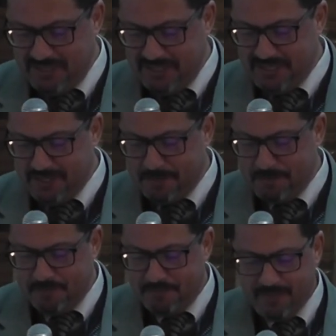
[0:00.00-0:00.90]
the
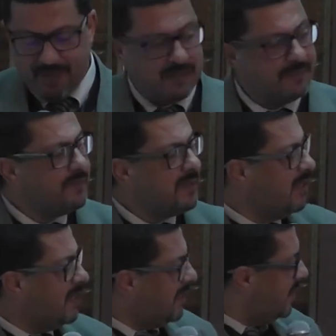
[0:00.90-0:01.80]

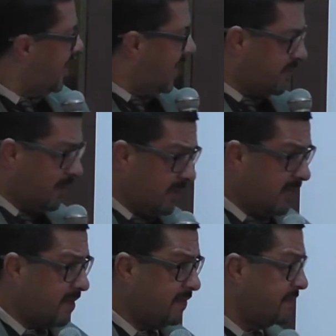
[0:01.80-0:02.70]

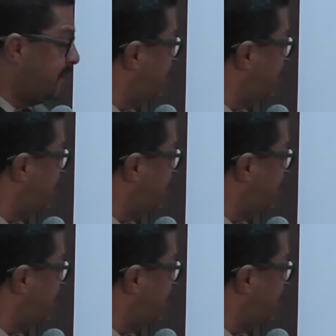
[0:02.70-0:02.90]
title of